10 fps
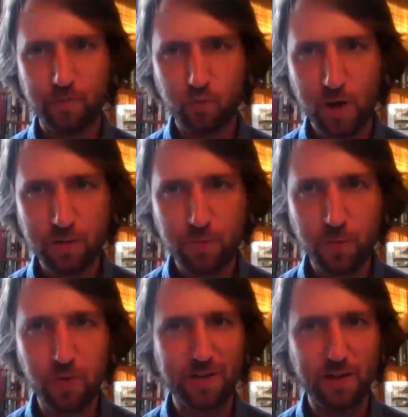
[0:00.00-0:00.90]
quite
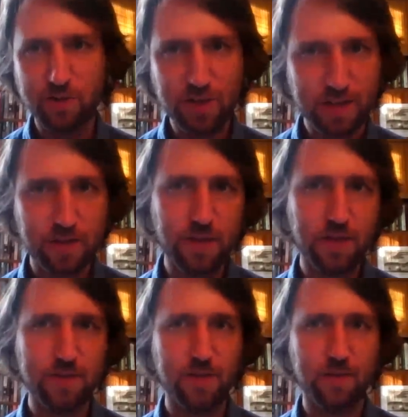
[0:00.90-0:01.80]
popular, that she doesn't
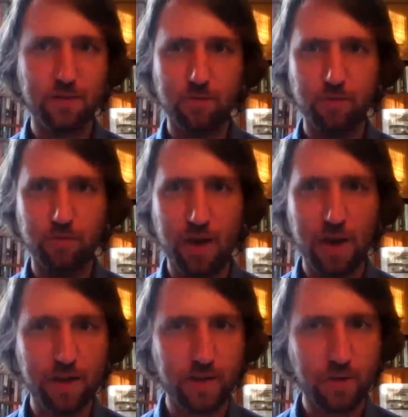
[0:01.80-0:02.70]
listen to
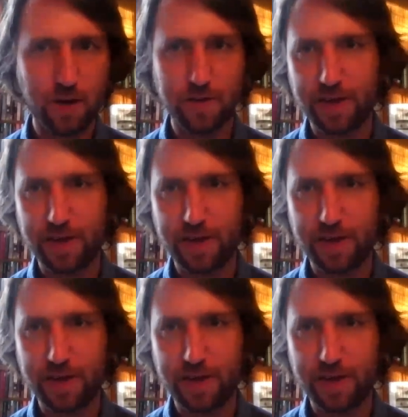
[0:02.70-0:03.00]
anyone